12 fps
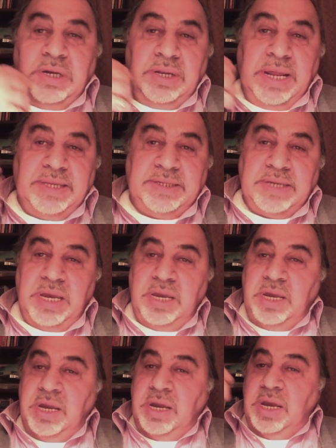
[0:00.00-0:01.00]
let's
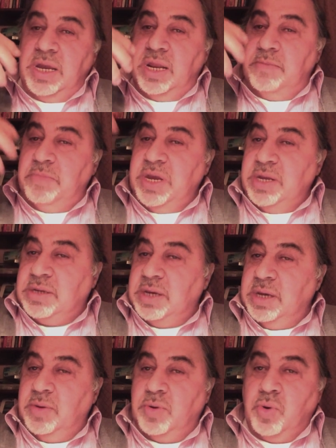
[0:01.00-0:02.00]
say, in a
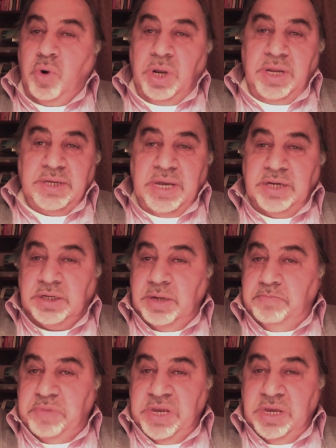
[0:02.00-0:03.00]
meeting with
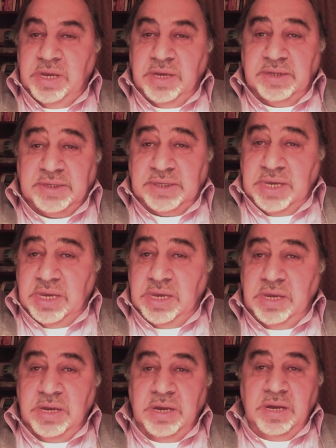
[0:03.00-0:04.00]
organization B and C,